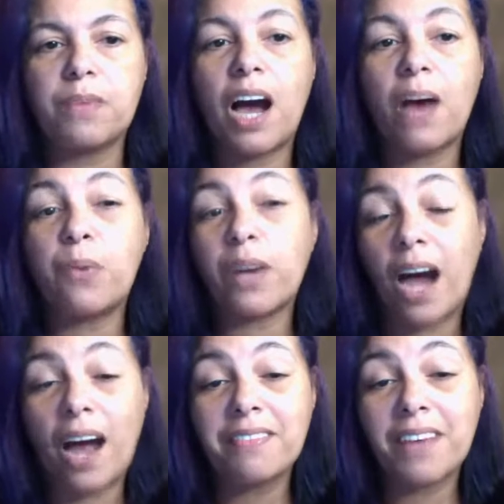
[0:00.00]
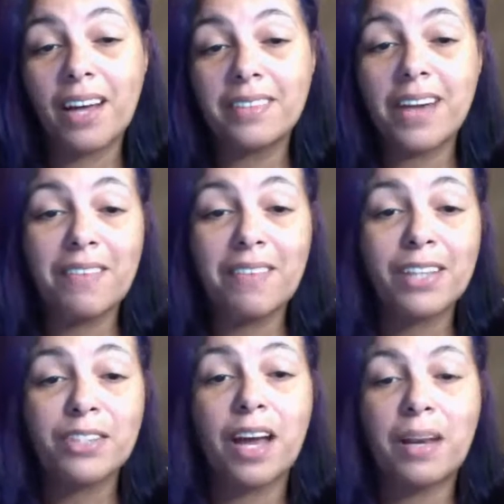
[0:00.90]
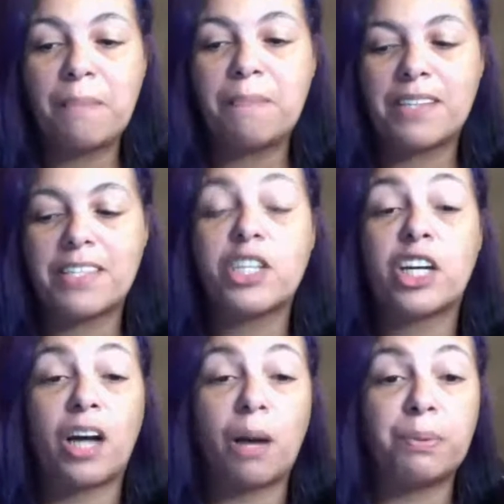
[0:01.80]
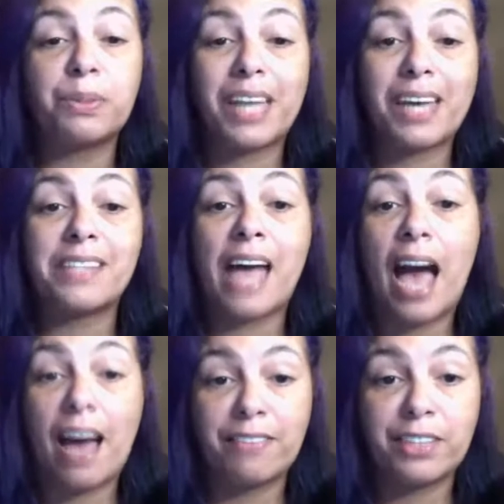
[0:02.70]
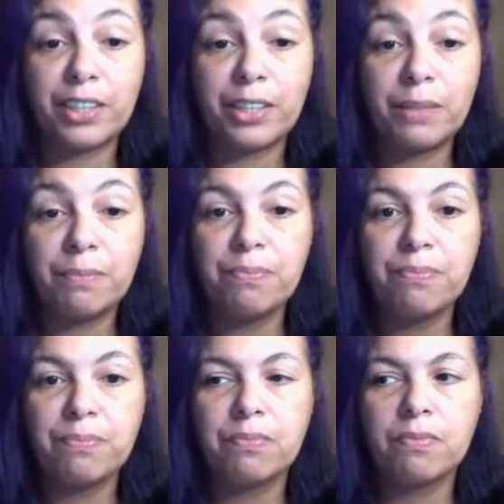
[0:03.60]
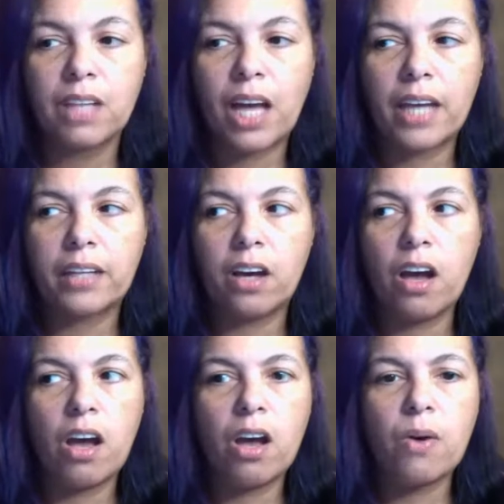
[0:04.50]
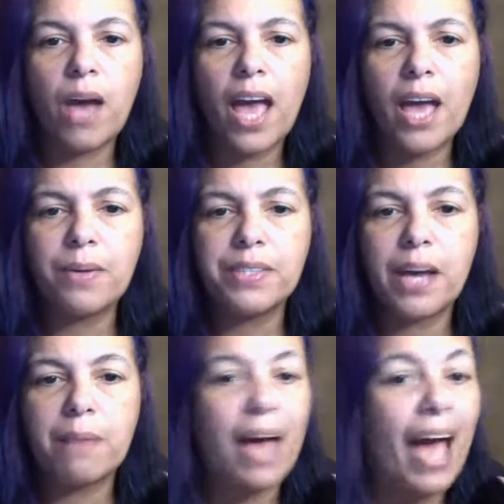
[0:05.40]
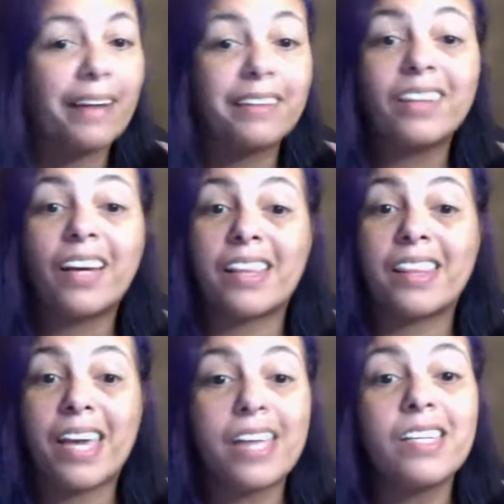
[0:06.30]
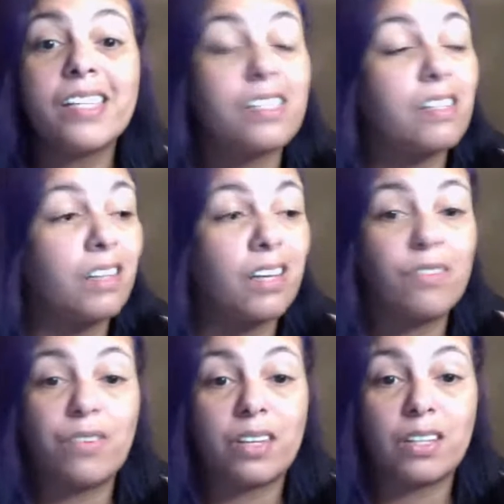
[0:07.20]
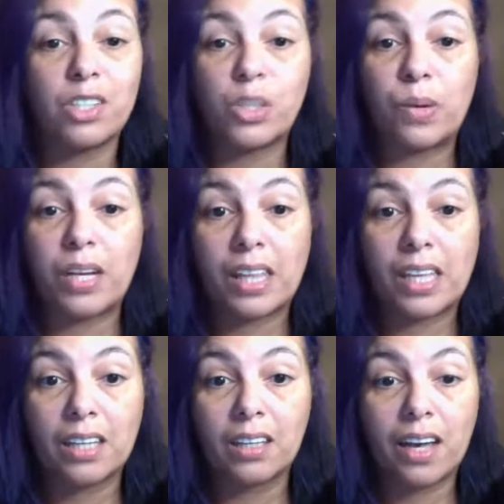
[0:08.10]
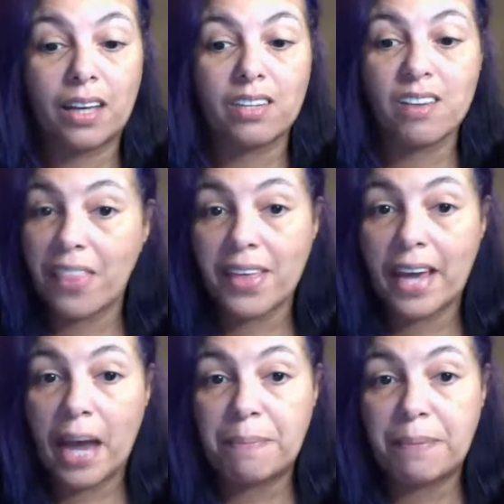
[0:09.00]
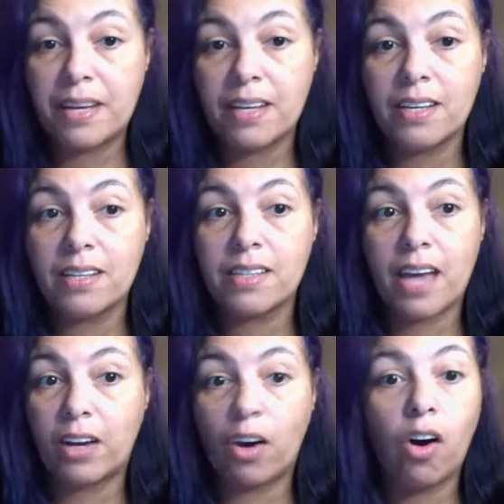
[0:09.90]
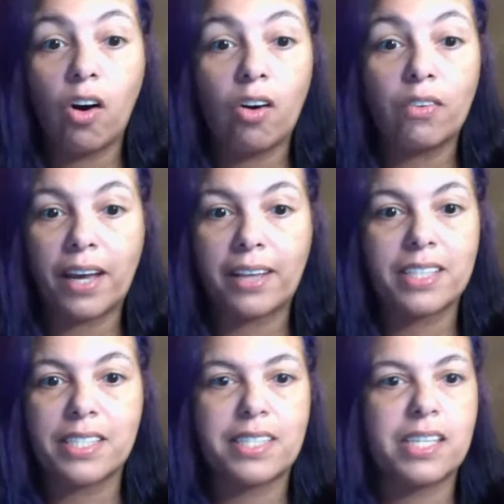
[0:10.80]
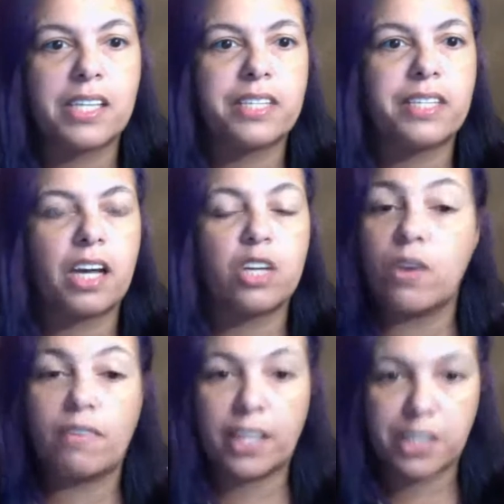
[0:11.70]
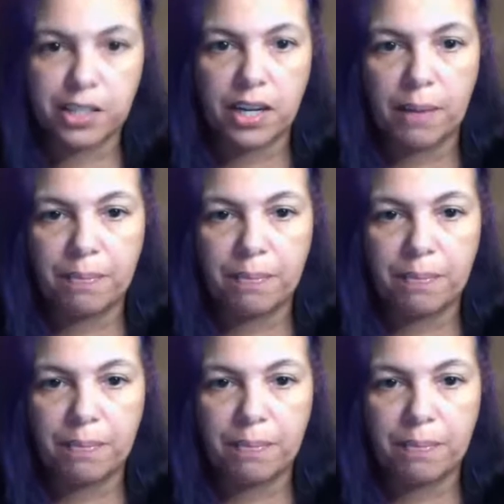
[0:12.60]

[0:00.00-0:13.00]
what I've actually gotten a message a couple days after, like, oh, hey, what's up? Acting like they didn't even do anything. Like nothing happened at all. Like this, you never got stood up.